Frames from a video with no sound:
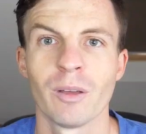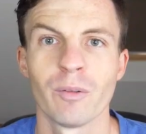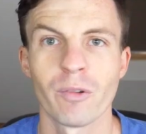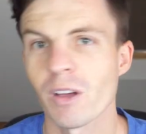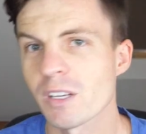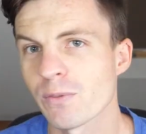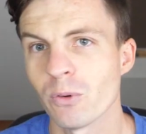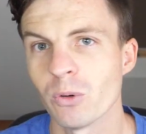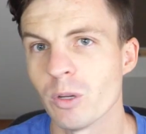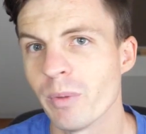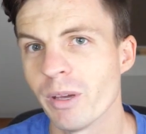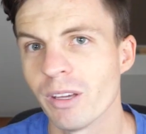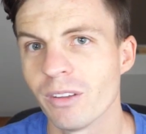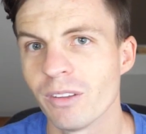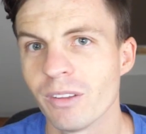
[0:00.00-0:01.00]
Fast forward a
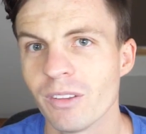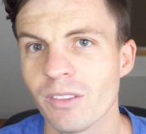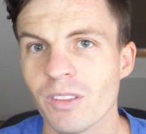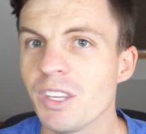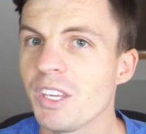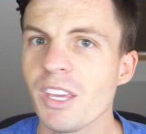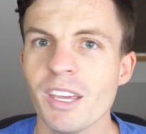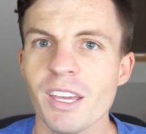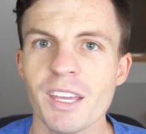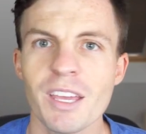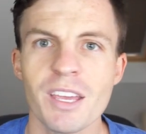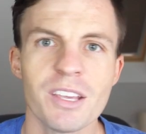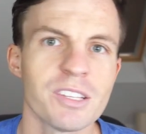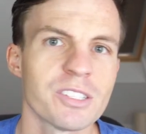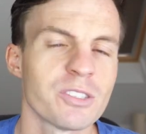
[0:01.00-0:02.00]
bit. The year
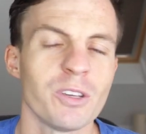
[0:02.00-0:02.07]
is